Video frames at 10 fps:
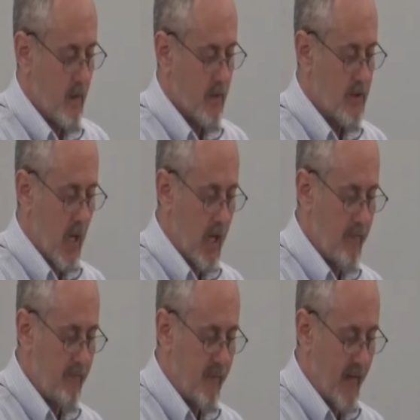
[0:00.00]
the
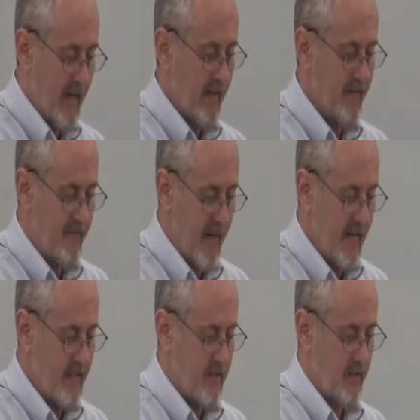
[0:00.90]
solemn
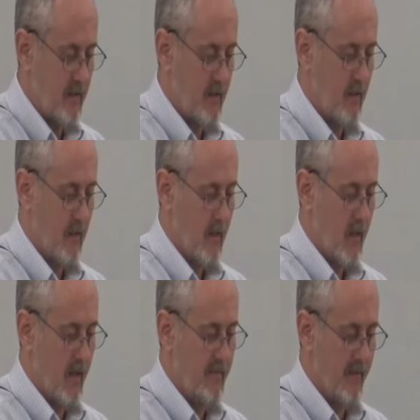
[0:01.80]
fate
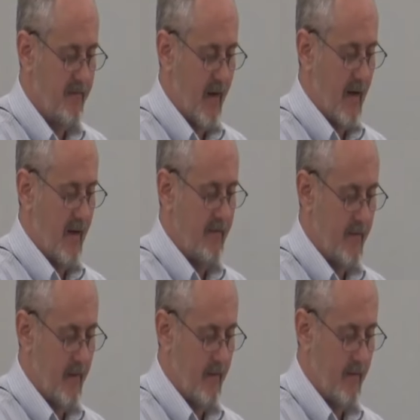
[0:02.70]
of the five
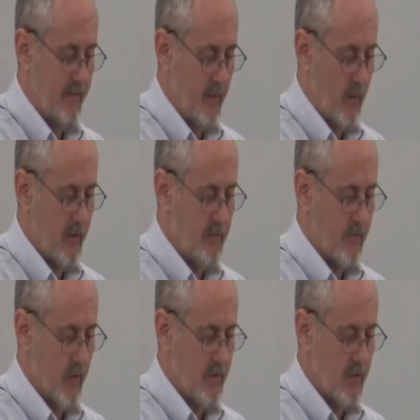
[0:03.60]
foolish
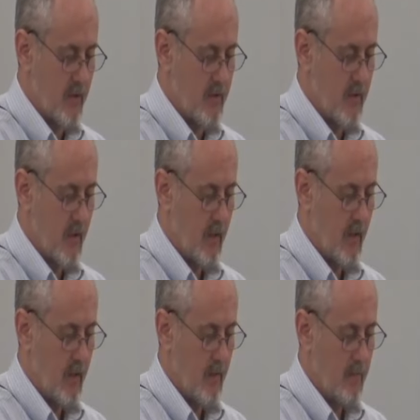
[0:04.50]
virgins
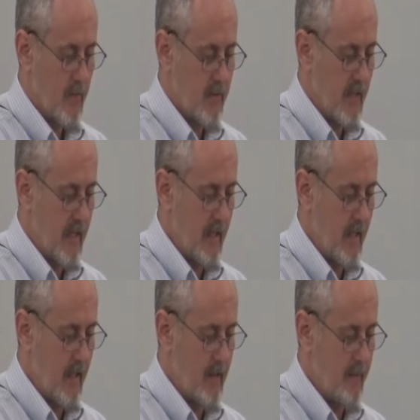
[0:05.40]
presented
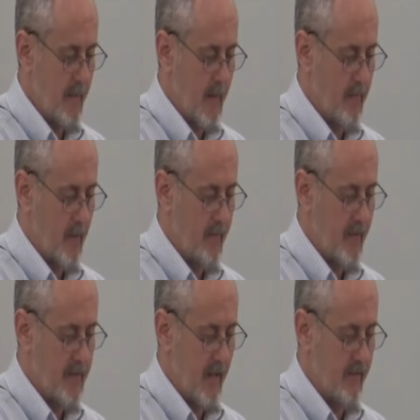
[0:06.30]
in the parable of
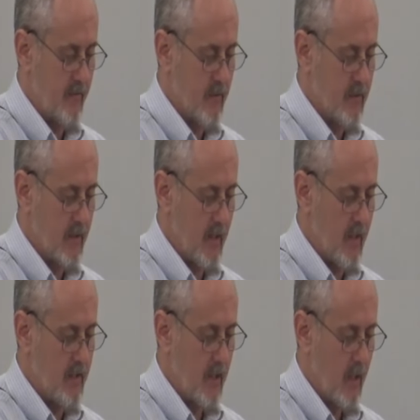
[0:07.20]
the ten virgins
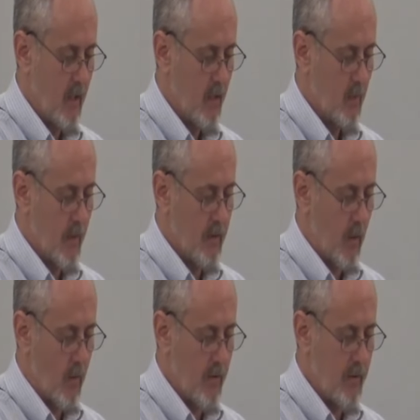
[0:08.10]
is
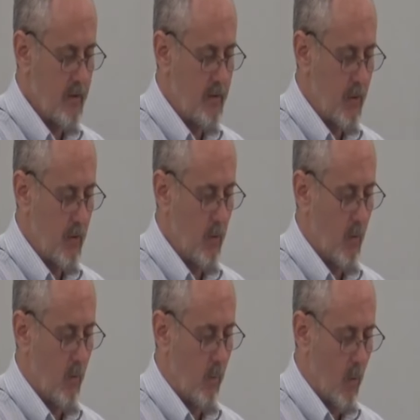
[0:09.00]
recorded
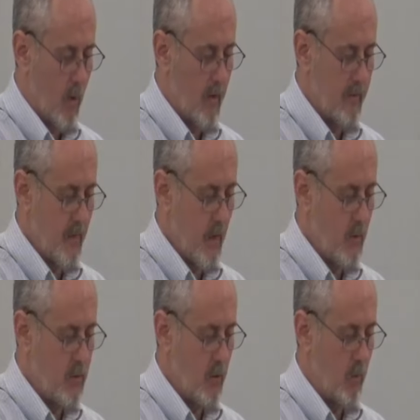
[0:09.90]
to warn
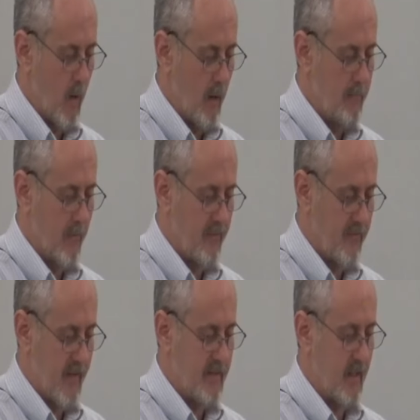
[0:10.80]
those who, while
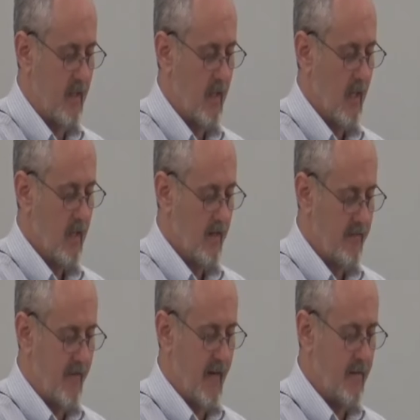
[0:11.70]
professing the
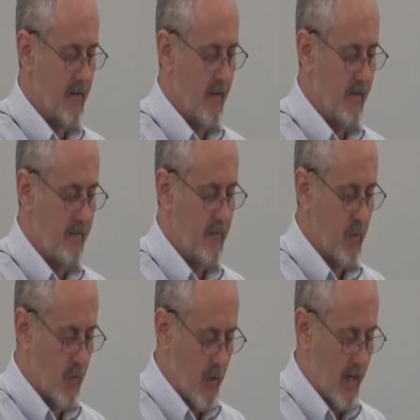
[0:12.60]
faith of
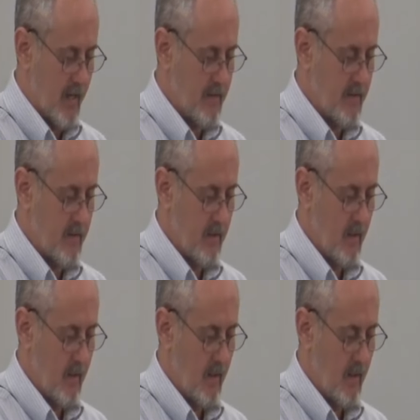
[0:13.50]
Christ,